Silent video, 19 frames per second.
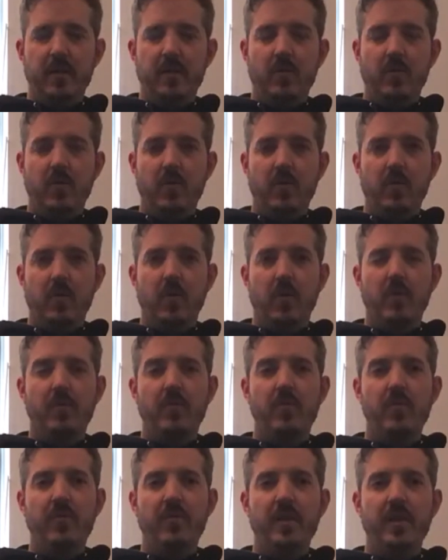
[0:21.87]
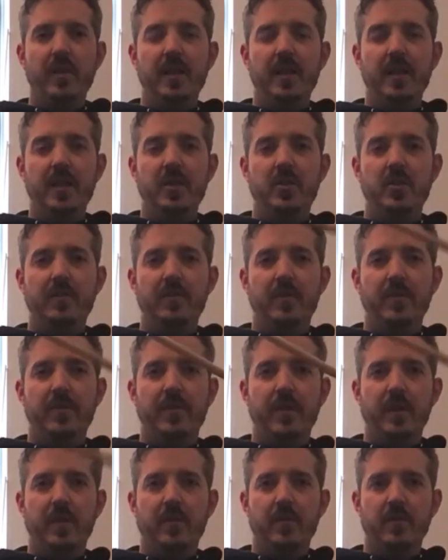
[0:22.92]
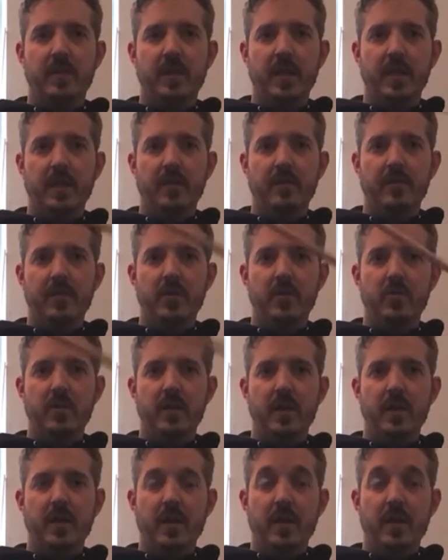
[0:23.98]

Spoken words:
We're moving each of the fingers individually.